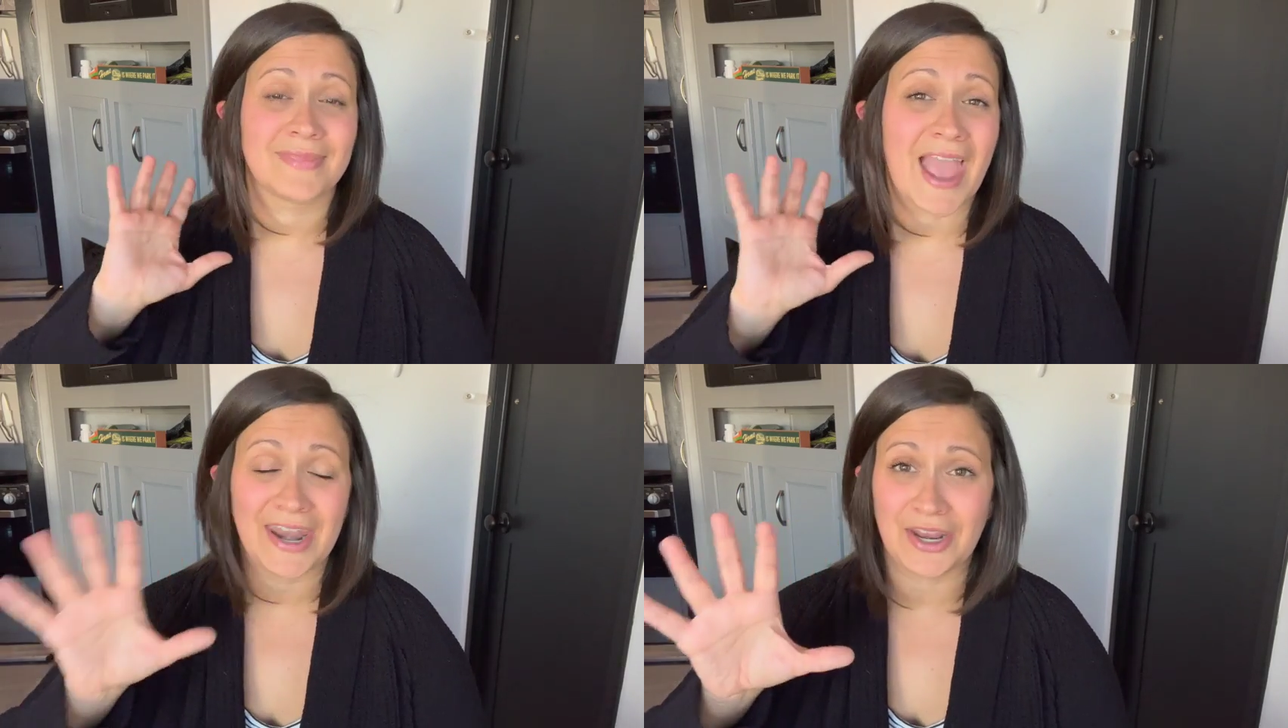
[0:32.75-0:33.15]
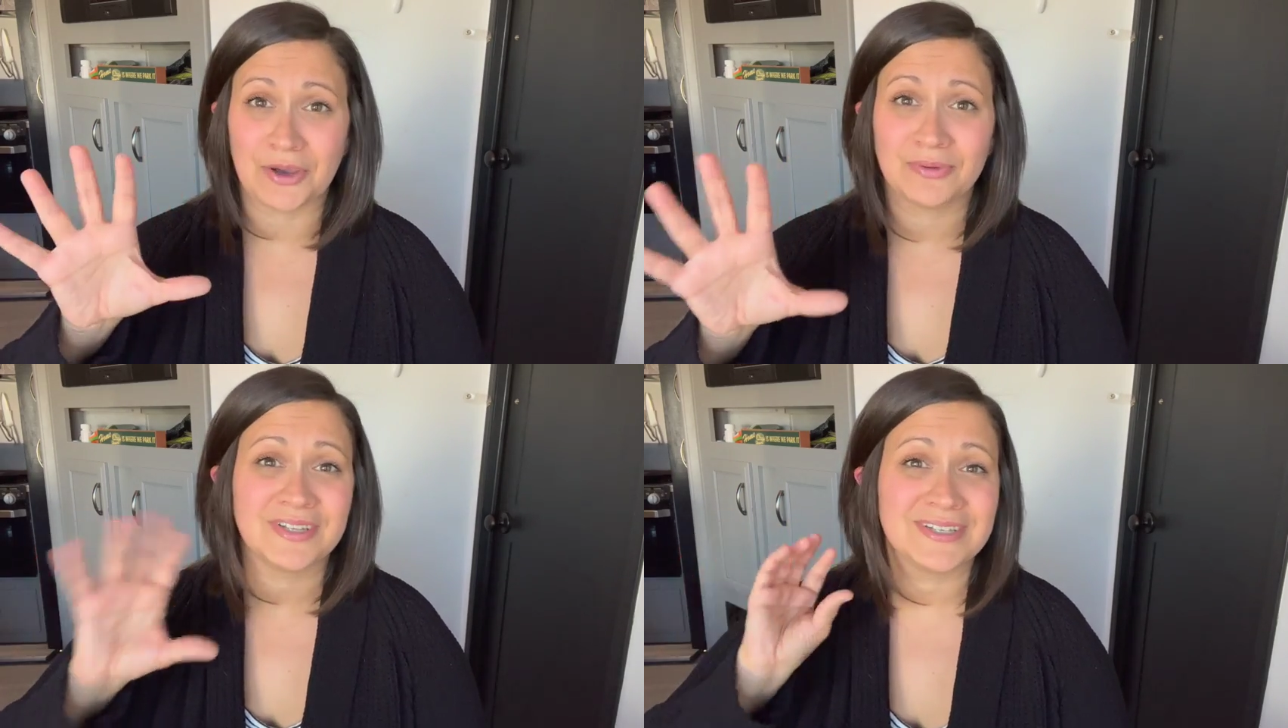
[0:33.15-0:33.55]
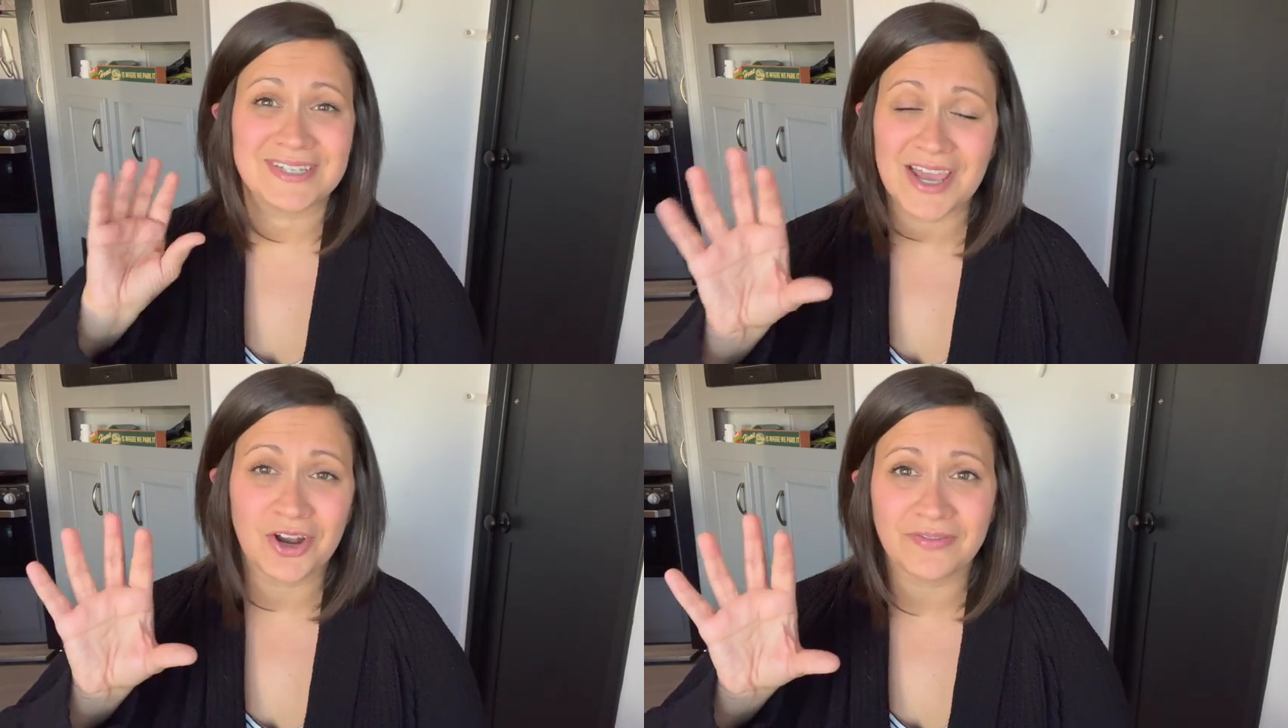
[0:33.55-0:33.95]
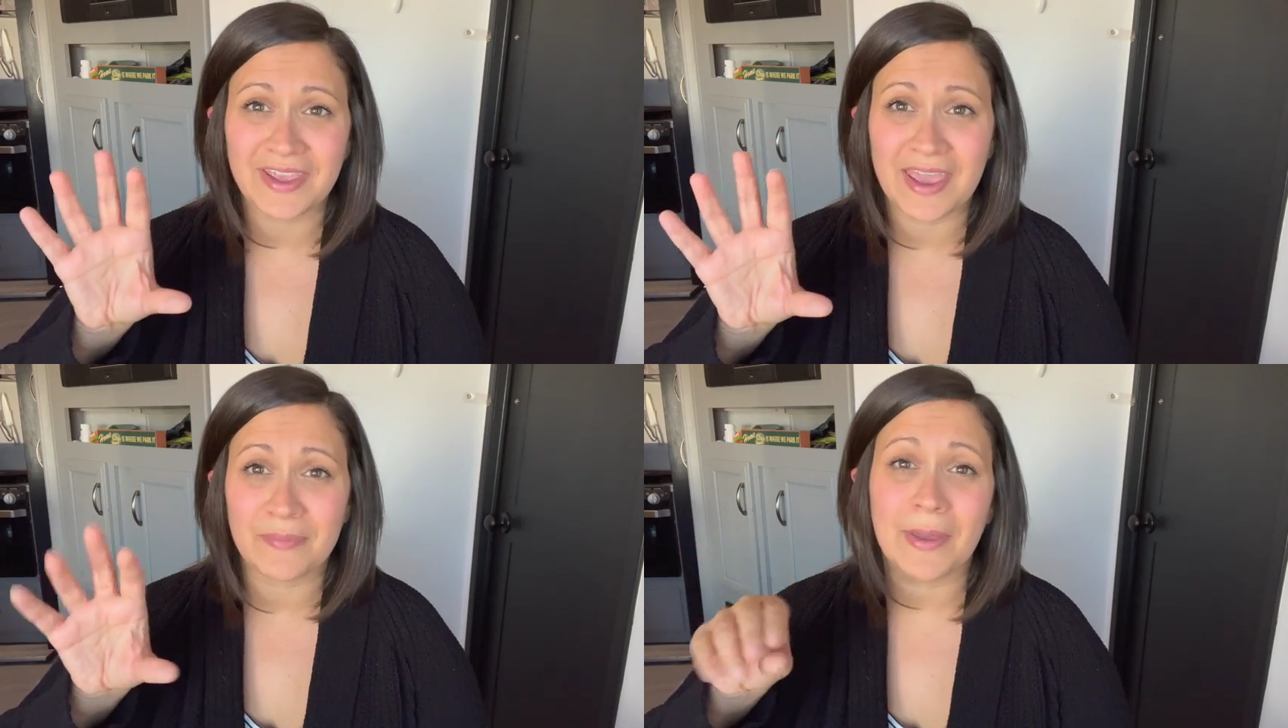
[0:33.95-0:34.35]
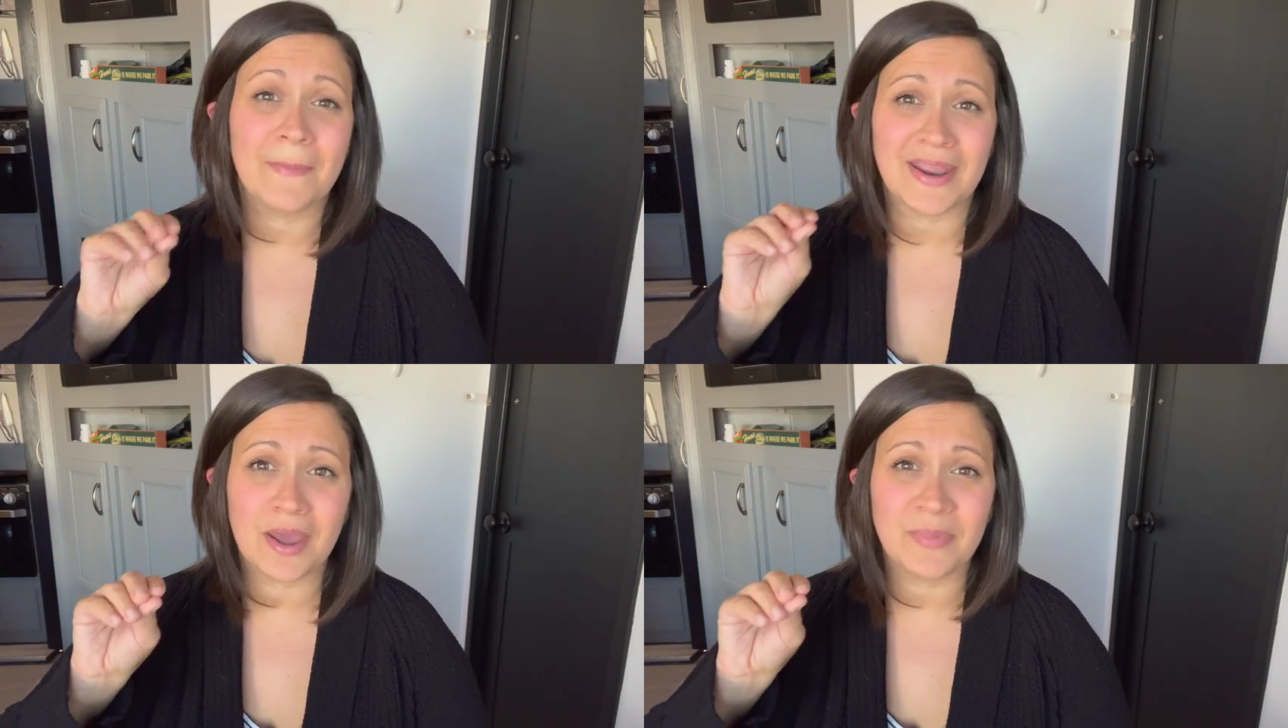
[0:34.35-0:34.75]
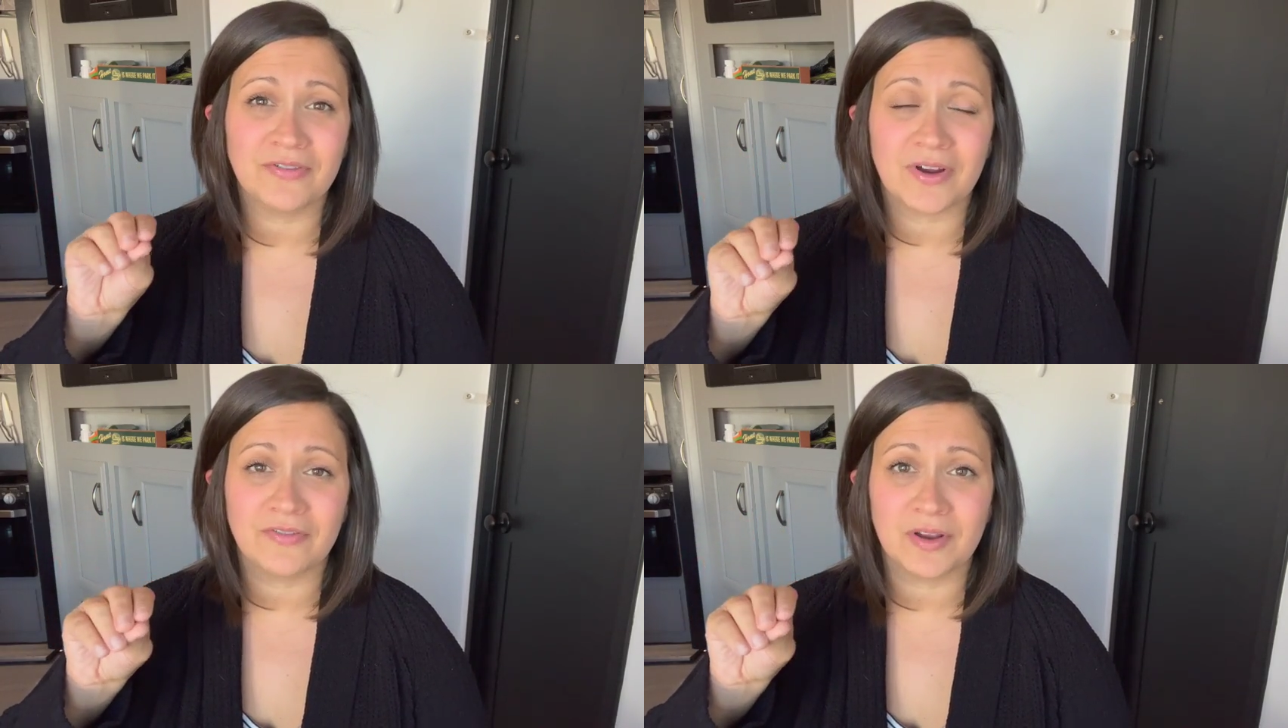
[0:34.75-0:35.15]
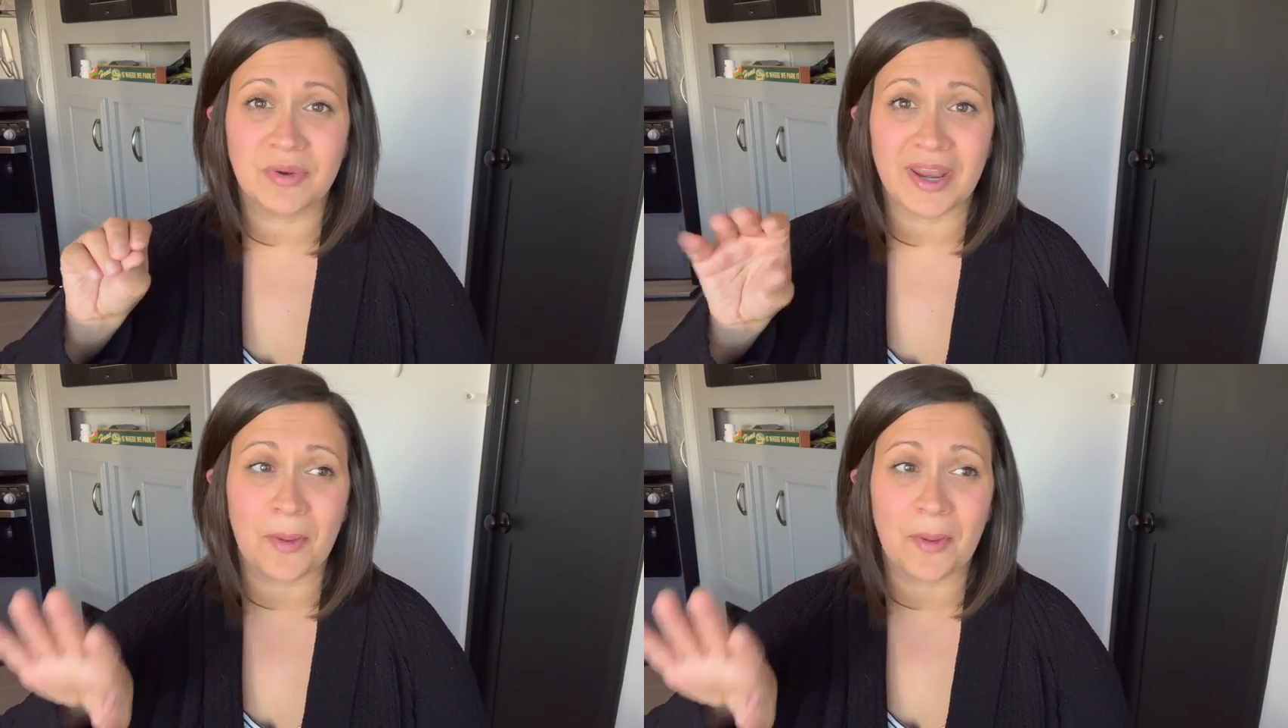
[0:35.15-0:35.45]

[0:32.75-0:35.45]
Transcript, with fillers: And I know tent and RV camping might not be for everybody,